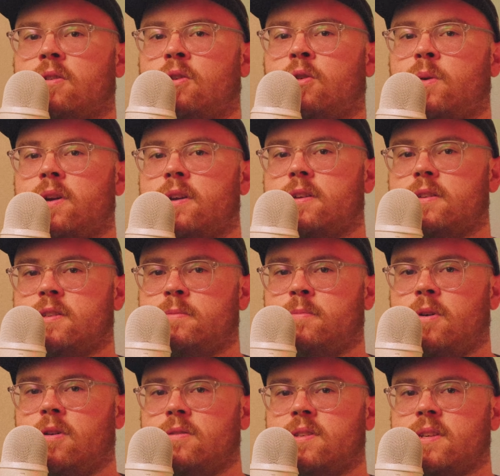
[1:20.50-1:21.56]
are quick,
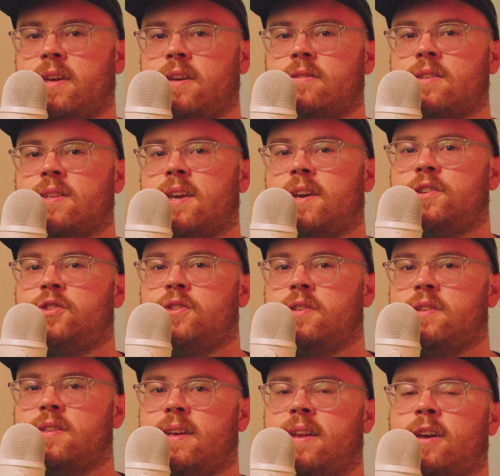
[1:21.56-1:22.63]
small-scale
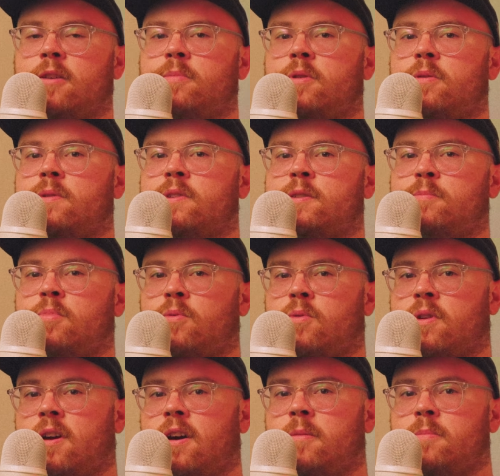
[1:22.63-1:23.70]
sketches that help you
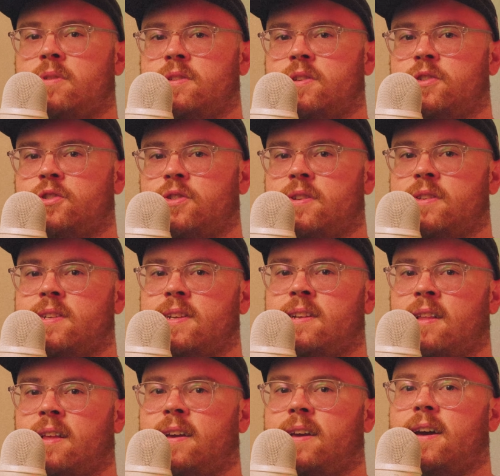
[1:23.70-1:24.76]
explore compositions
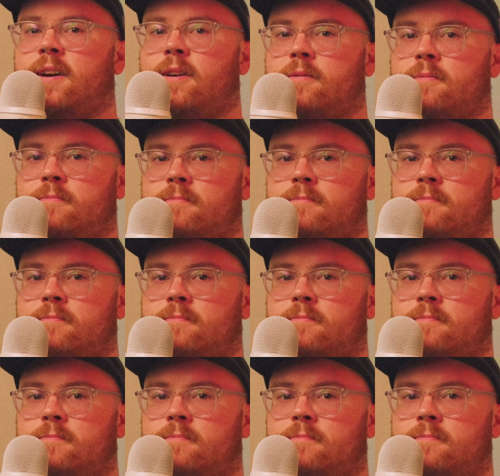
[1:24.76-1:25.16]
and layout.